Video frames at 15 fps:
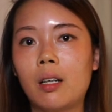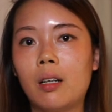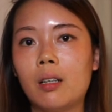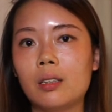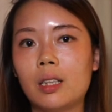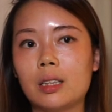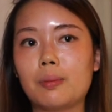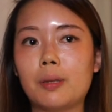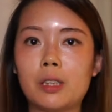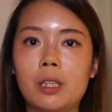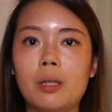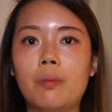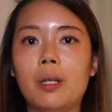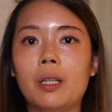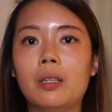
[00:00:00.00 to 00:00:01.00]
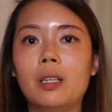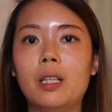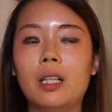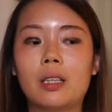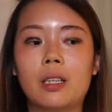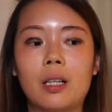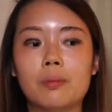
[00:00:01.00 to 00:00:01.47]
on, especially when
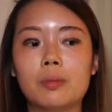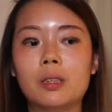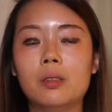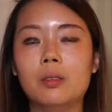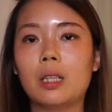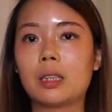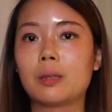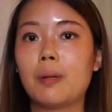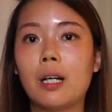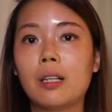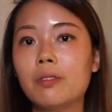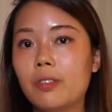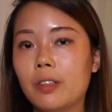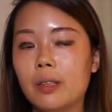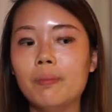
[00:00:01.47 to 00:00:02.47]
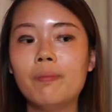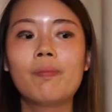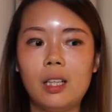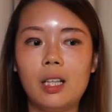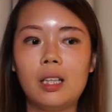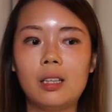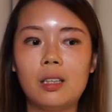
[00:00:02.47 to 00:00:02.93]
it comes to expired film.
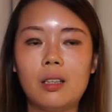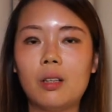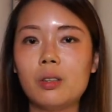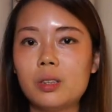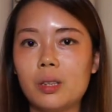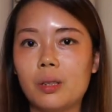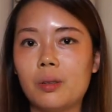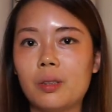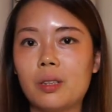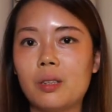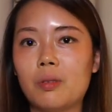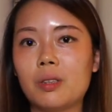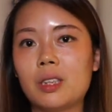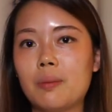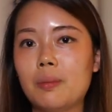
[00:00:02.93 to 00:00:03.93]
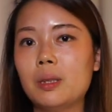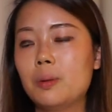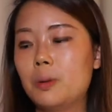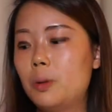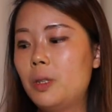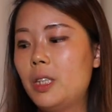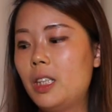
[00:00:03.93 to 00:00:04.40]
And also, the resemblance
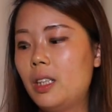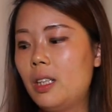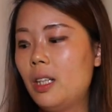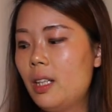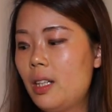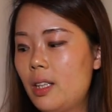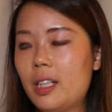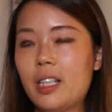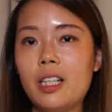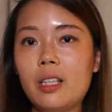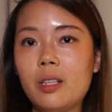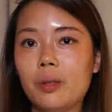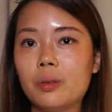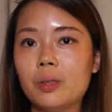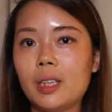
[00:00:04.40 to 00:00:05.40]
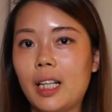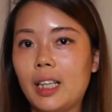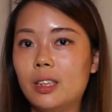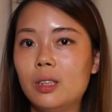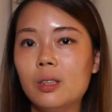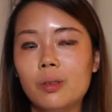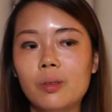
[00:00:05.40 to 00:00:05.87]
between the EOS
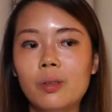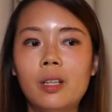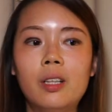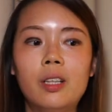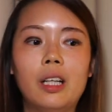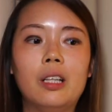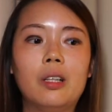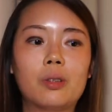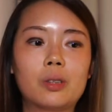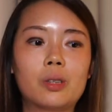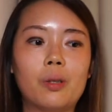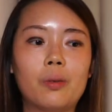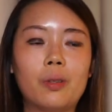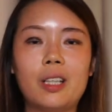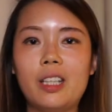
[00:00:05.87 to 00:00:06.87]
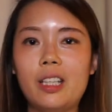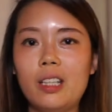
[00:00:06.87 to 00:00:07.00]
A2 and also the